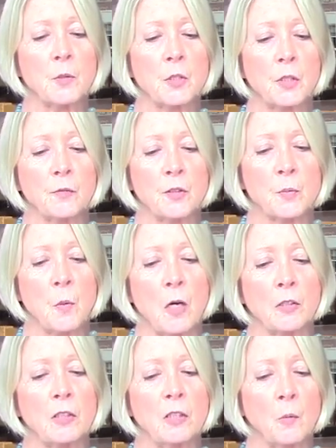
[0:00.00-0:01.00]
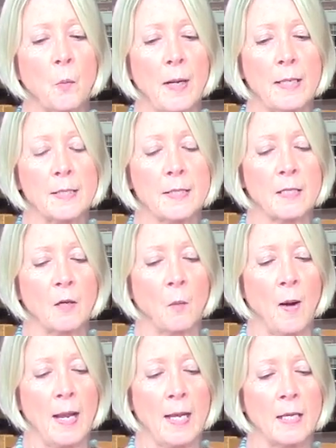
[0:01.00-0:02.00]
surface water and waste
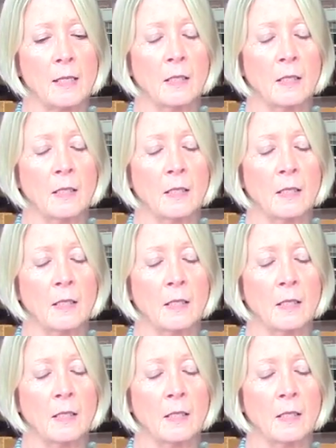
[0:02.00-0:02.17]
away.